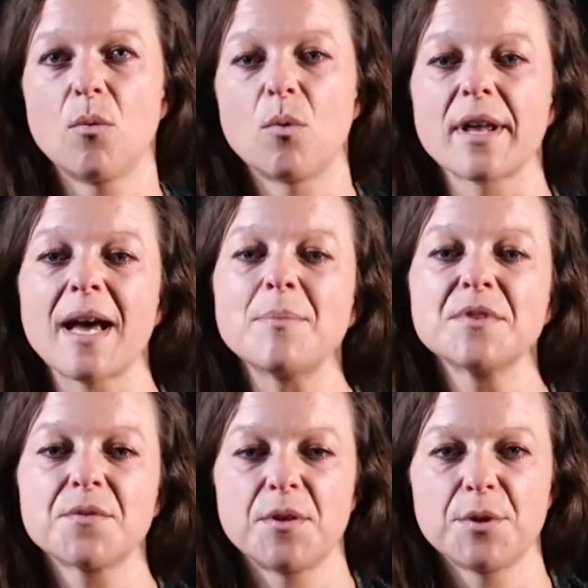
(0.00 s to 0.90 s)
what
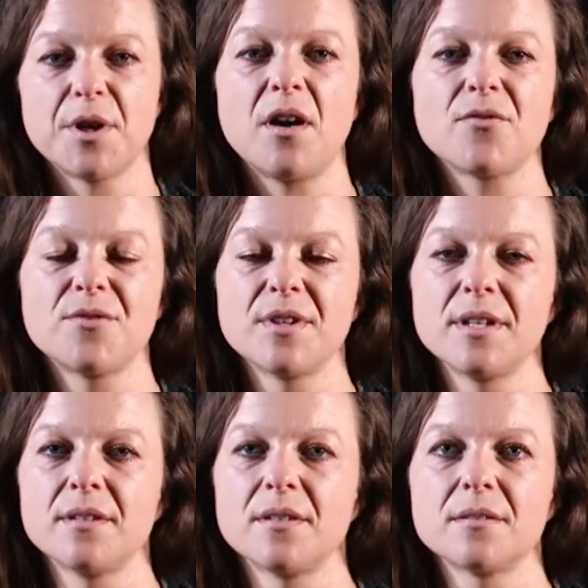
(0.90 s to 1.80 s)
happens very often
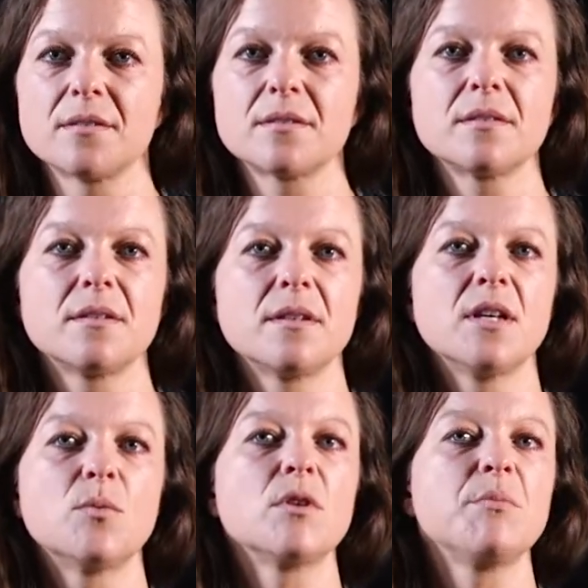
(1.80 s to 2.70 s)
is
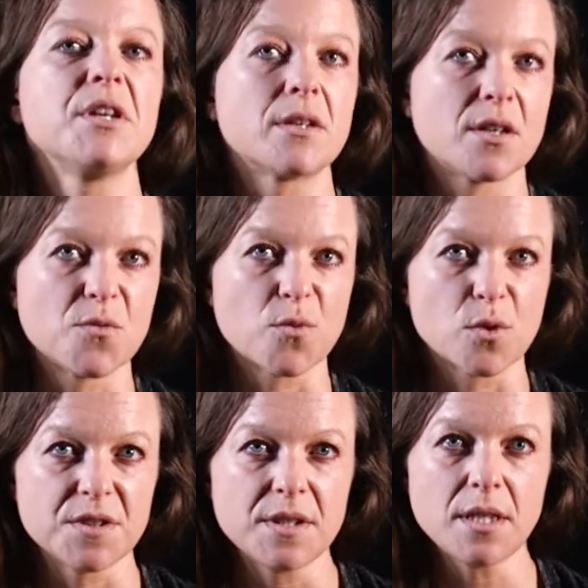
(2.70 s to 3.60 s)
there will be an
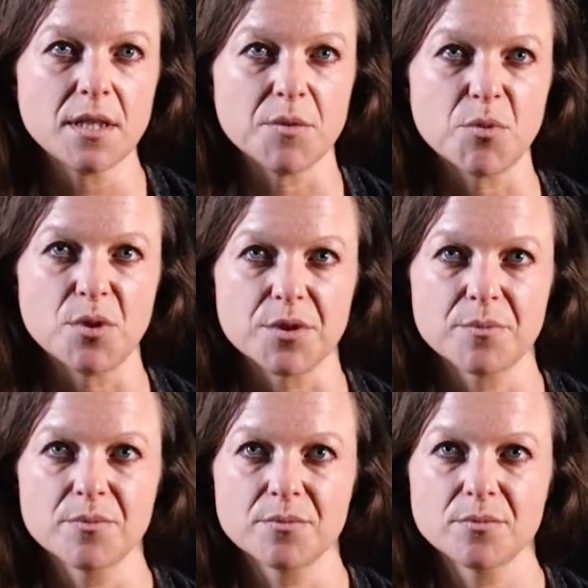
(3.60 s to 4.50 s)
unforeseen input
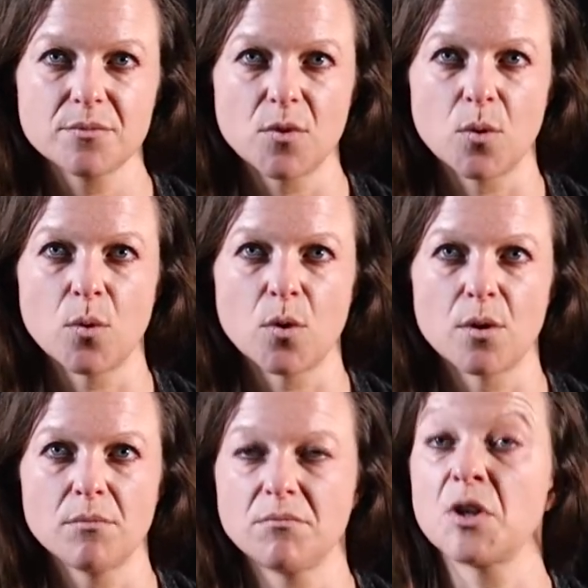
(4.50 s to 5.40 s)

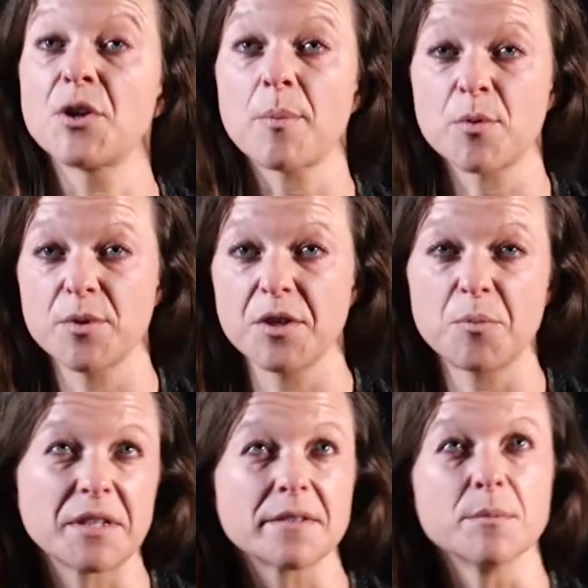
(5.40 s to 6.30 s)
or an operator
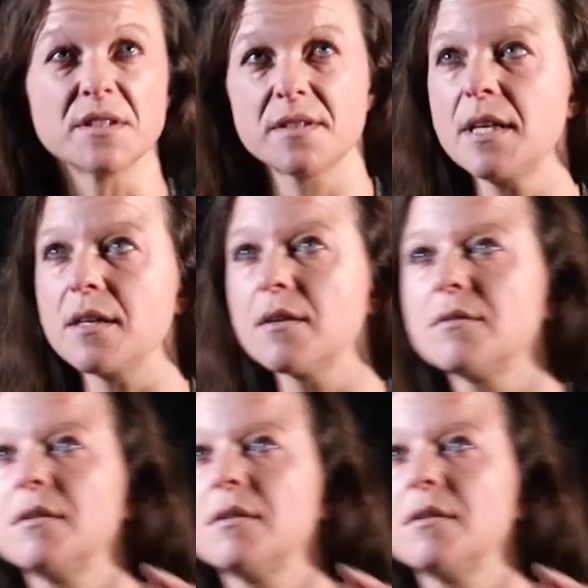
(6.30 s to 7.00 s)
makes a mistake.